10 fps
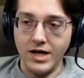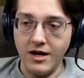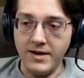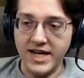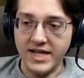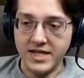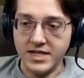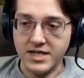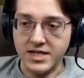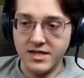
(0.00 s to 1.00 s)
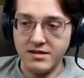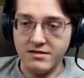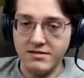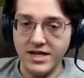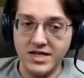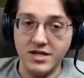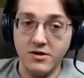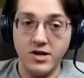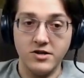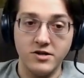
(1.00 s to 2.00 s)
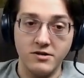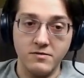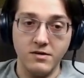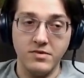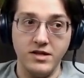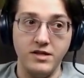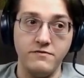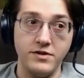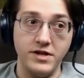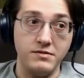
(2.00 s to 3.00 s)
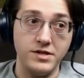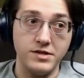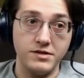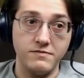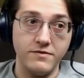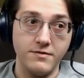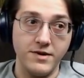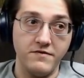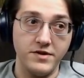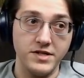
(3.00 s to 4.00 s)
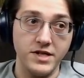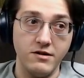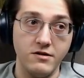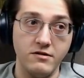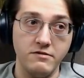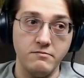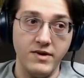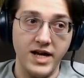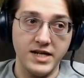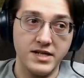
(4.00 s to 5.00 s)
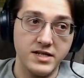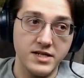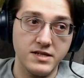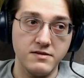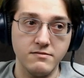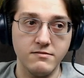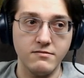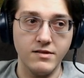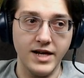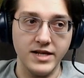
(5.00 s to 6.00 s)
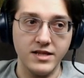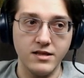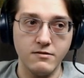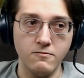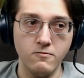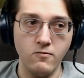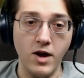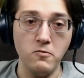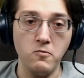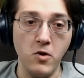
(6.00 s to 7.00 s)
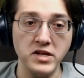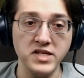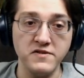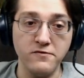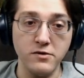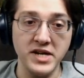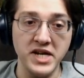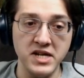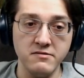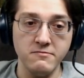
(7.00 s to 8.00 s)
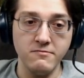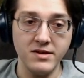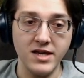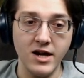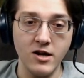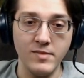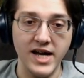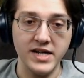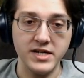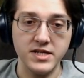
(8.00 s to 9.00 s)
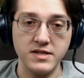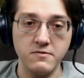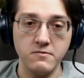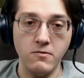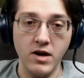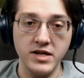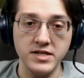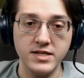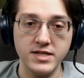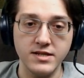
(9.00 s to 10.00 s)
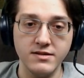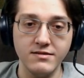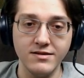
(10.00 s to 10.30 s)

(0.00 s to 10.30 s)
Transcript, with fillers: Aromatics is no longer completely free, just for reference. Aromatics, like, what was free with aromatics was...